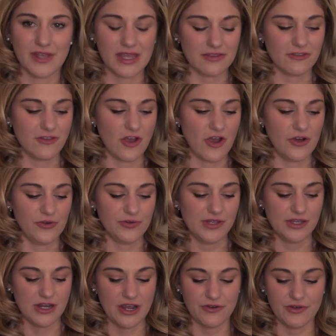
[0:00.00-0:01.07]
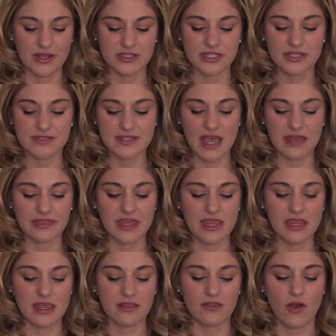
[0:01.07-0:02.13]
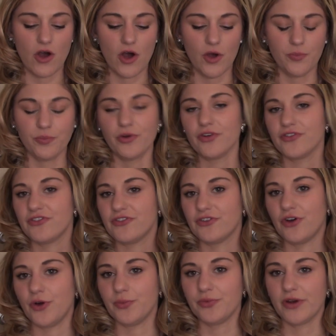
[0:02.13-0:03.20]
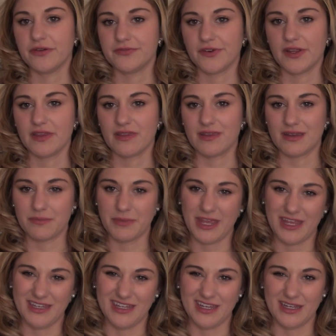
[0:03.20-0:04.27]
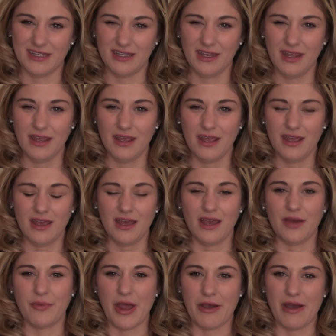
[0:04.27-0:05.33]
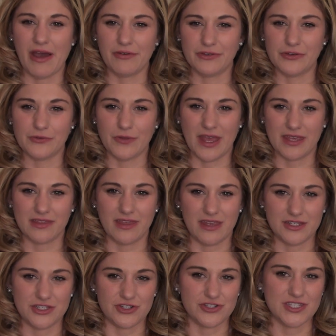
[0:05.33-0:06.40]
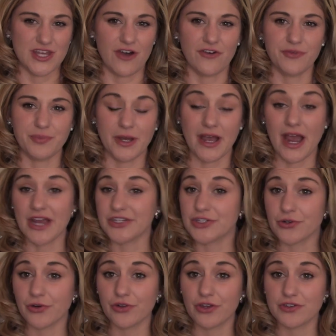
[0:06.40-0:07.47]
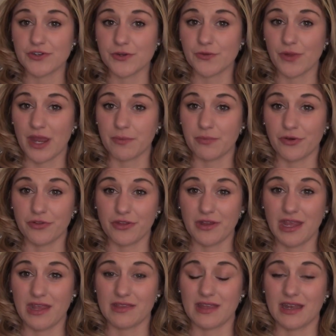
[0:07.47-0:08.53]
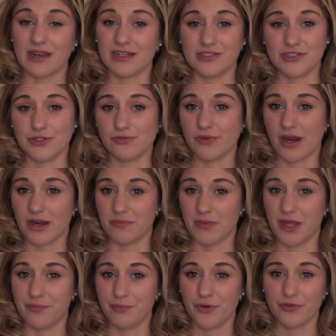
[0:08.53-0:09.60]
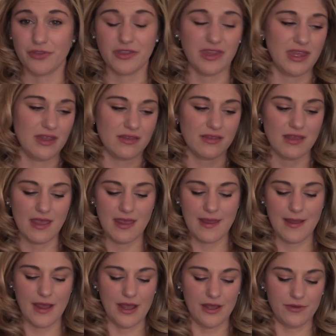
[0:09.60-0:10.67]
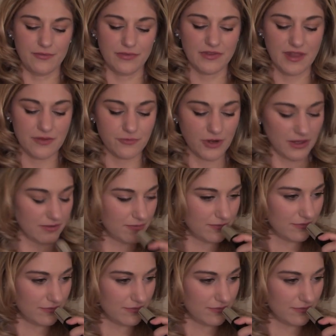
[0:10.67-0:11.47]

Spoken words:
So, you know, I think it's all personal preference and opinion about how you like things yourself, but I truly do like both of these, and I do recommend both of these. Scent-wise,